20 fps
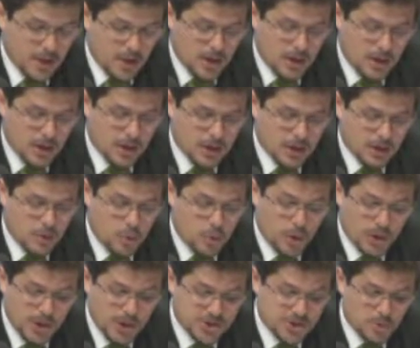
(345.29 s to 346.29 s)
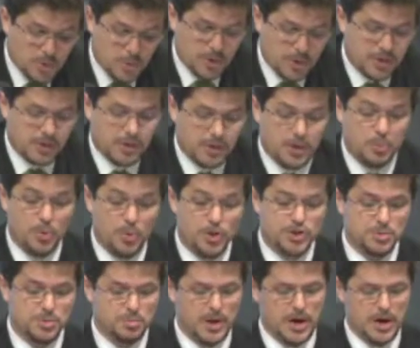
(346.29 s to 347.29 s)
Coalition with the
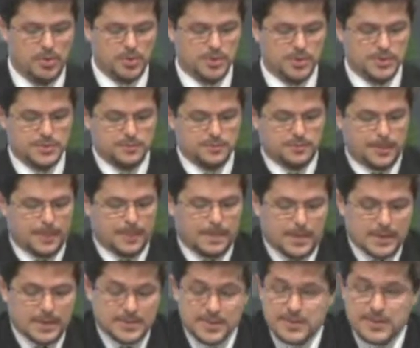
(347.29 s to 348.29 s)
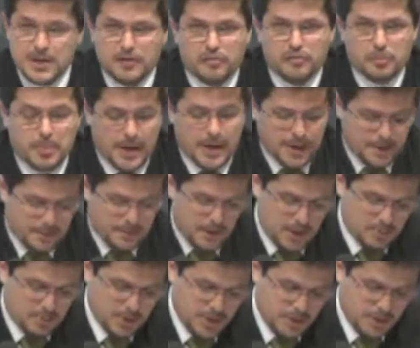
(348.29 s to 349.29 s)
emerging powers. That's a safer bet,
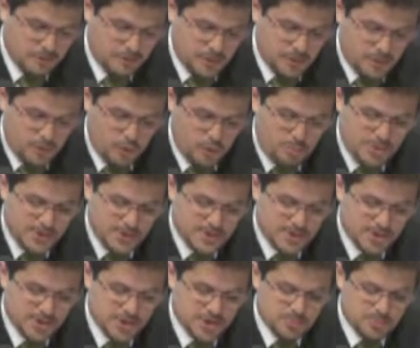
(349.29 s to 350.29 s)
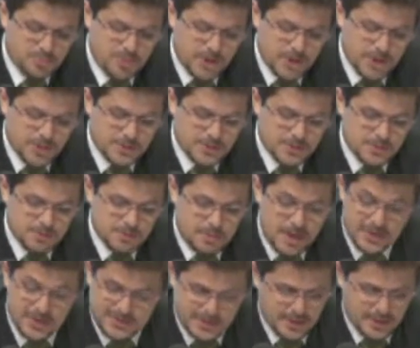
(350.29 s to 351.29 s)
I believe. Groupings such as BRICS,
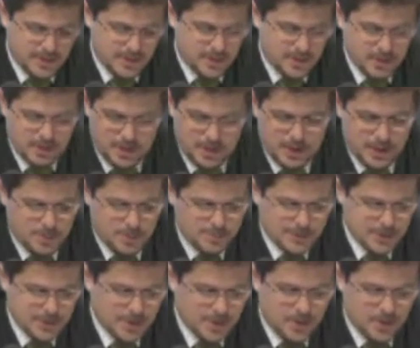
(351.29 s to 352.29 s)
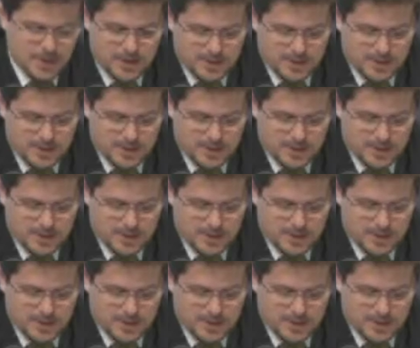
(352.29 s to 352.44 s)
BASIC, and IBSA.